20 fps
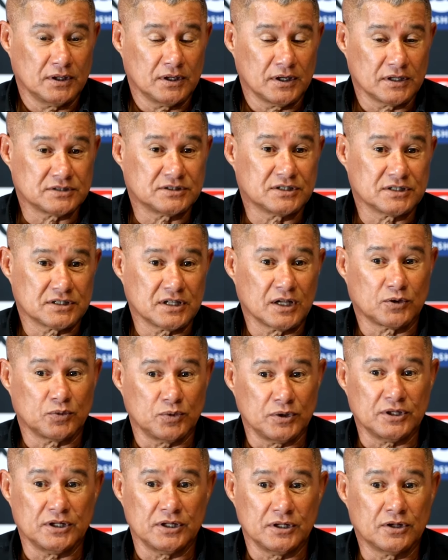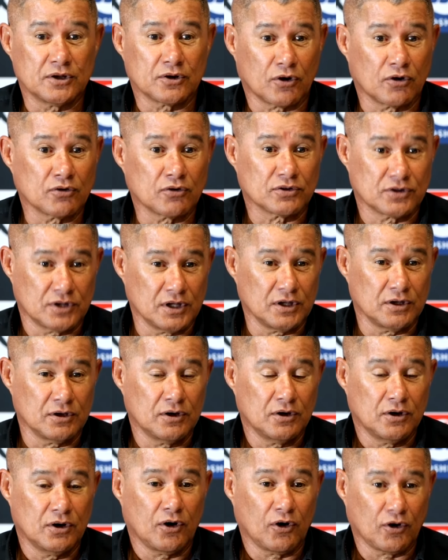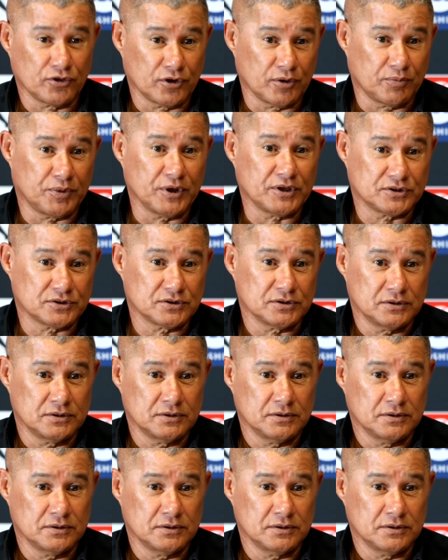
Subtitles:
It's just that we did the wrong thing on the pitch.